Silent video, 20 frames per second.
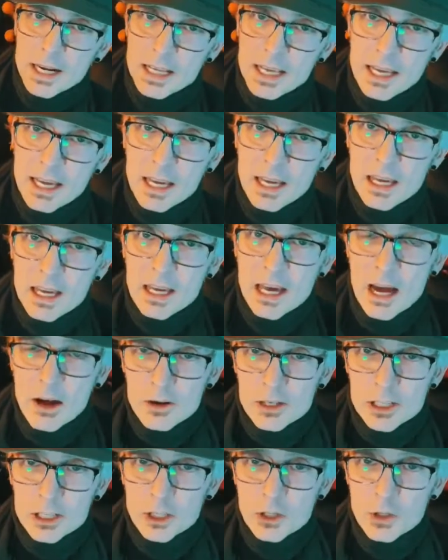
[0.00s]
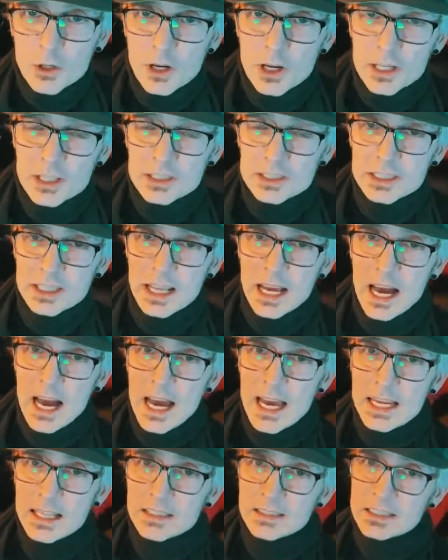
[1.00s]
everybody. How are you doing
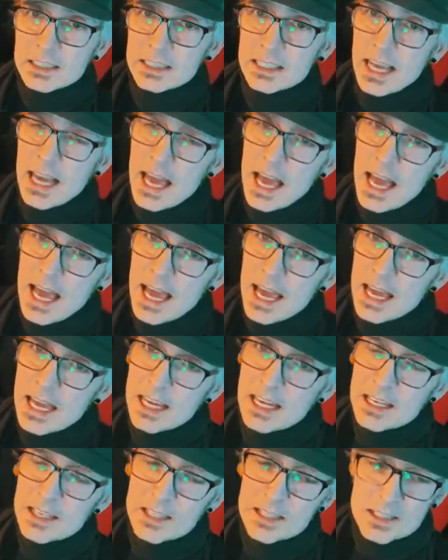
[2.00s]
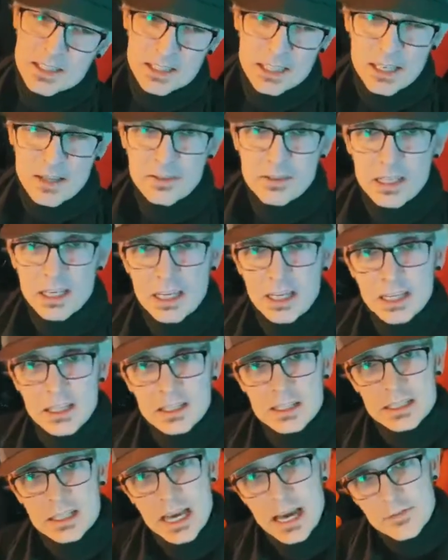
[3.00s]
tonight, today, this evening,
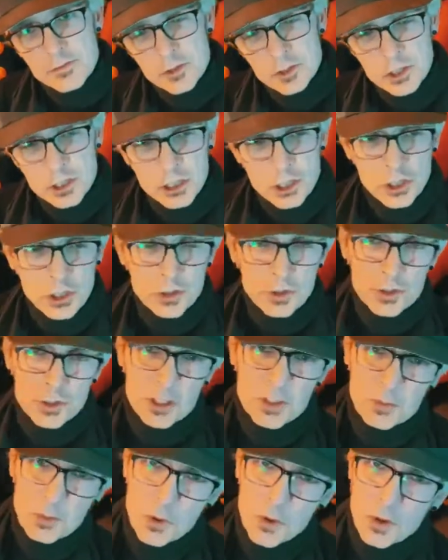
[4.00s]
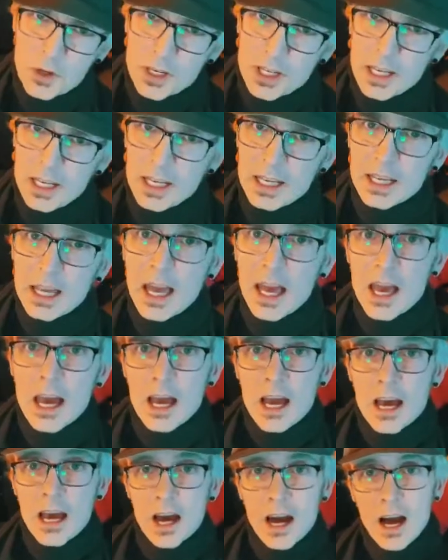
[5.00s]
this afternoon, this morning?
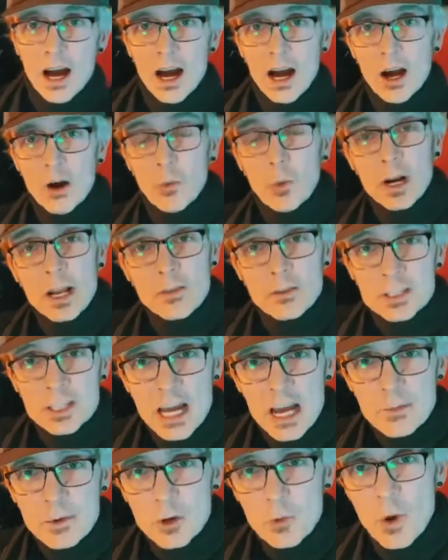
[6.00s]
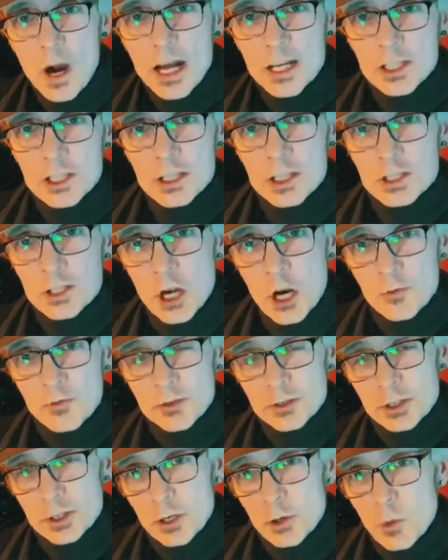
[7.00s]
Whatever time you're watching this,
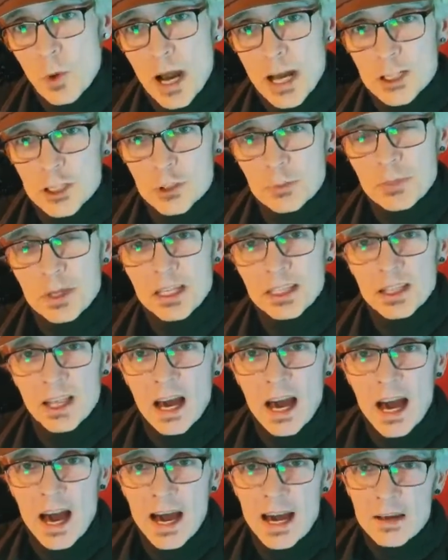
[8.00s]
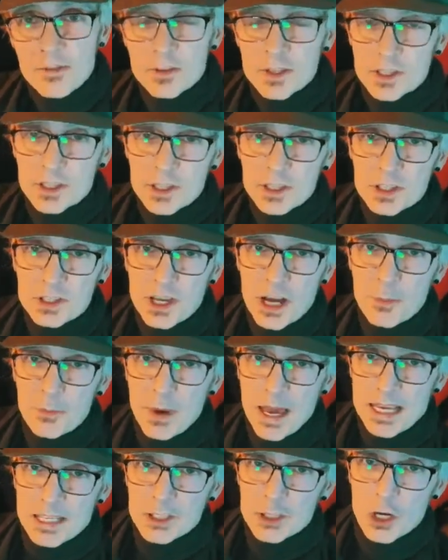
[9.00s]
hopefully you're watching me live. This is
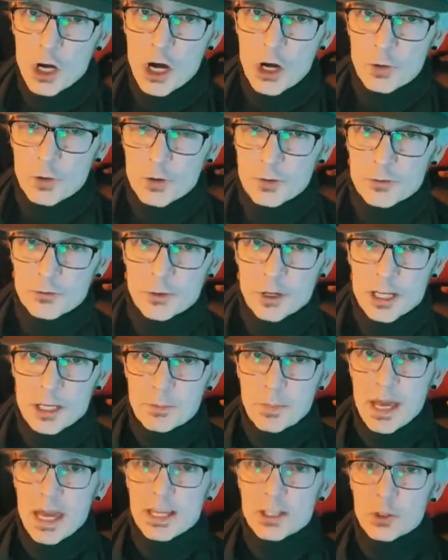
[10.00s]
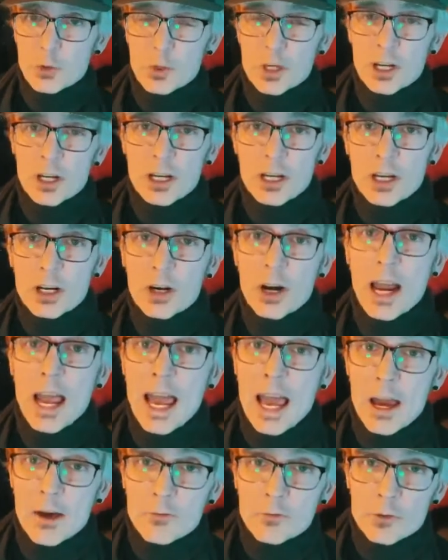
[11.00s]
Bass Talk with Freekbass. We are here
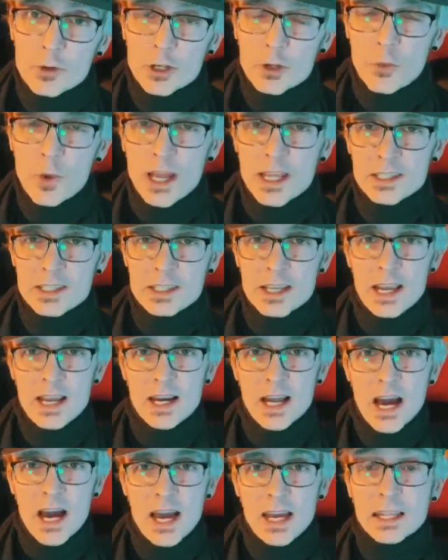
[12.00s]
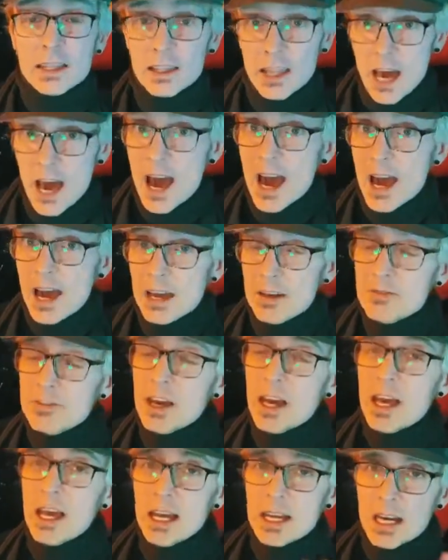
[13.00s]
every Wednesday night live,
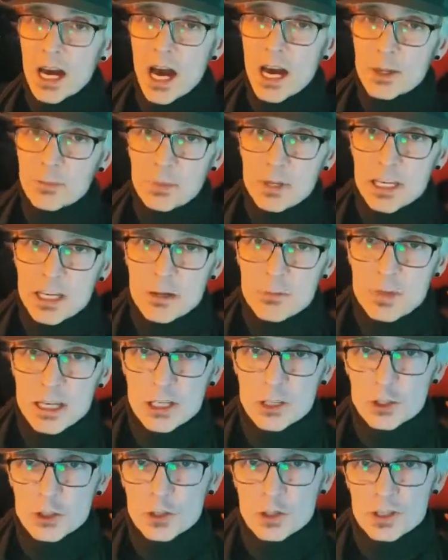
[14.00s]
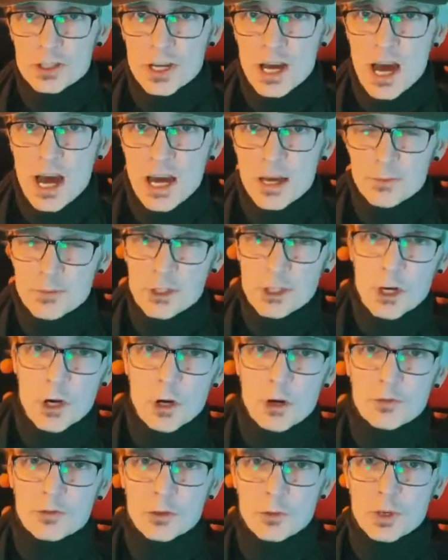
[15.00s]
9 p.m. Eastern time.
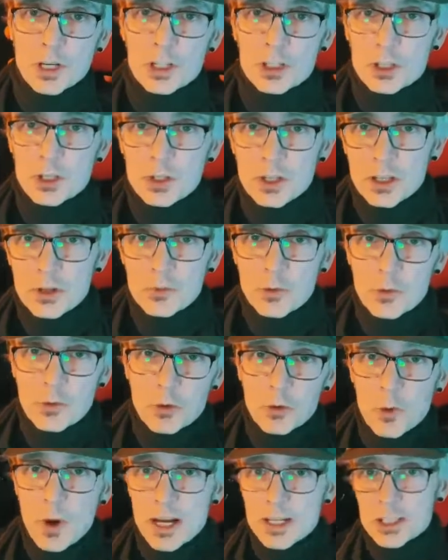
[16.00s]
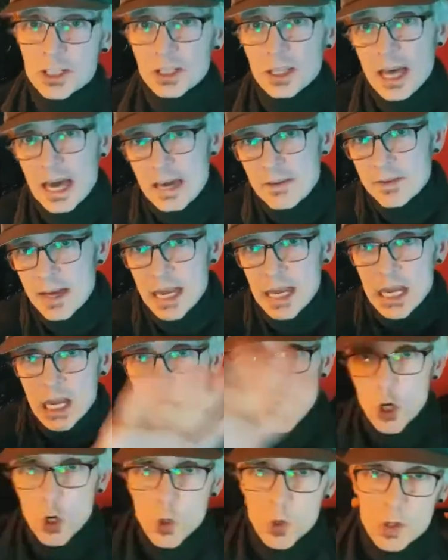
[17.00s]
So if you want to tune in when we're watching live,
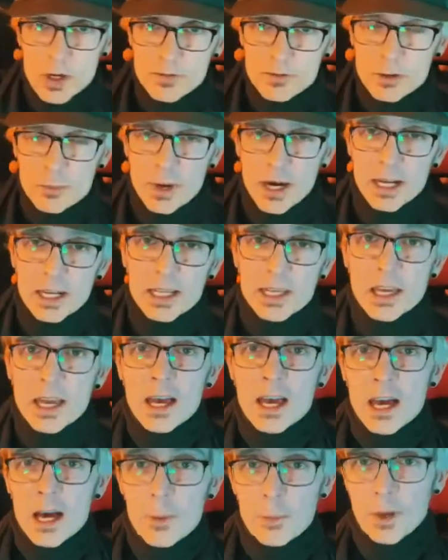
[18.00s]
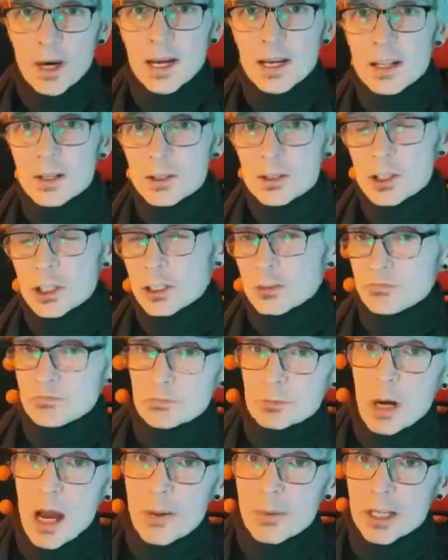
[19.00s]
hello everybody. But there's
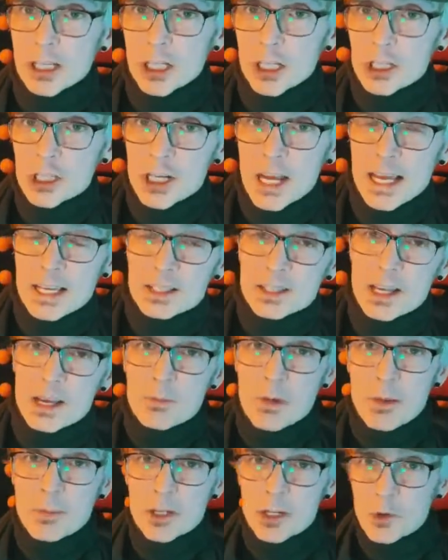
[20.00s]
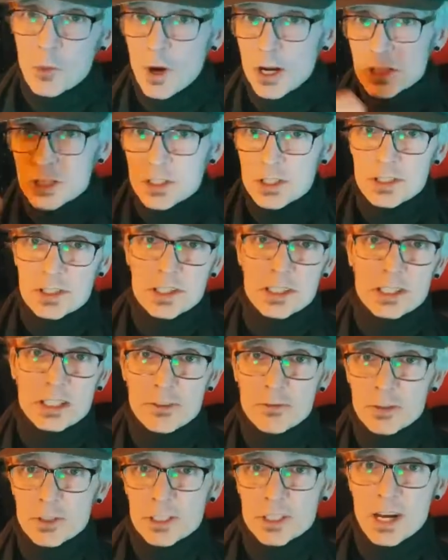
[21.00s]
probably a good chance that maybe you're watching this at a
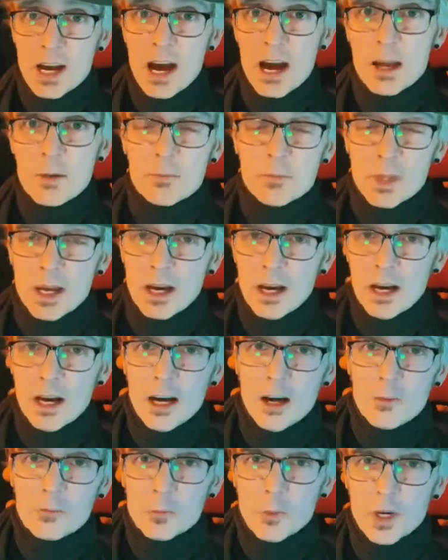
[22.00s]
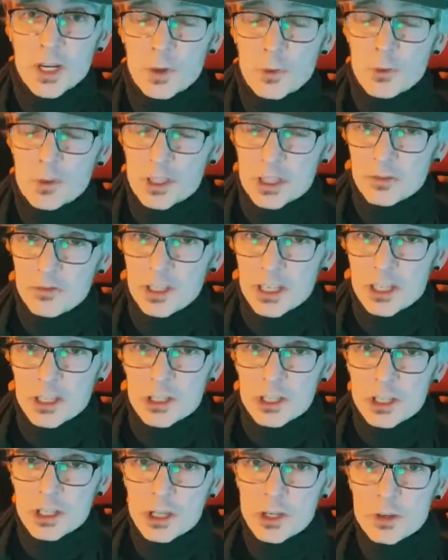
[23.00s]
different time when it was convenient
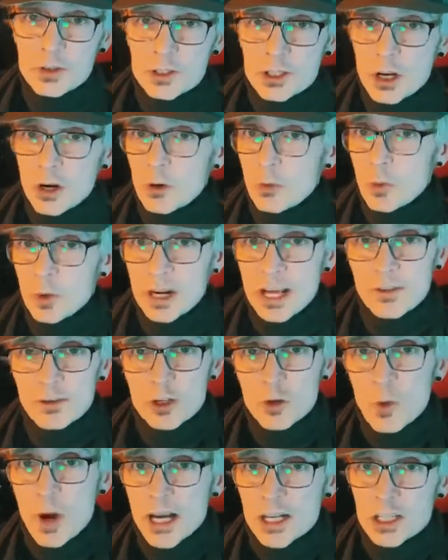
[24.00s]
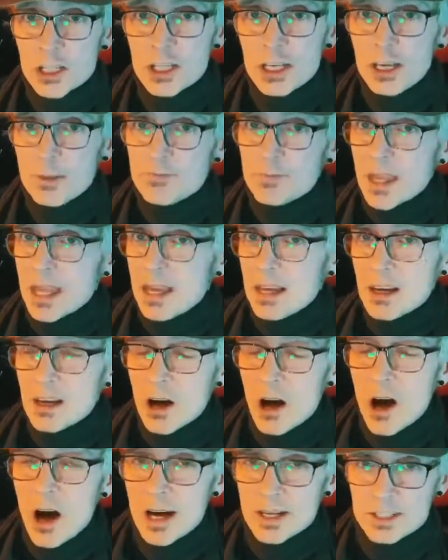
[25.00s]
to you. So whenever you're watching it,
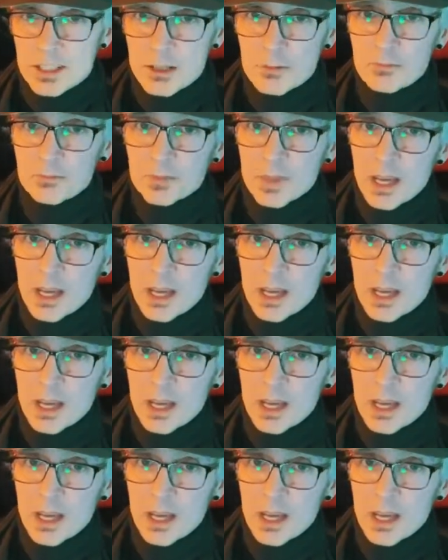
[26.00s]
awesome.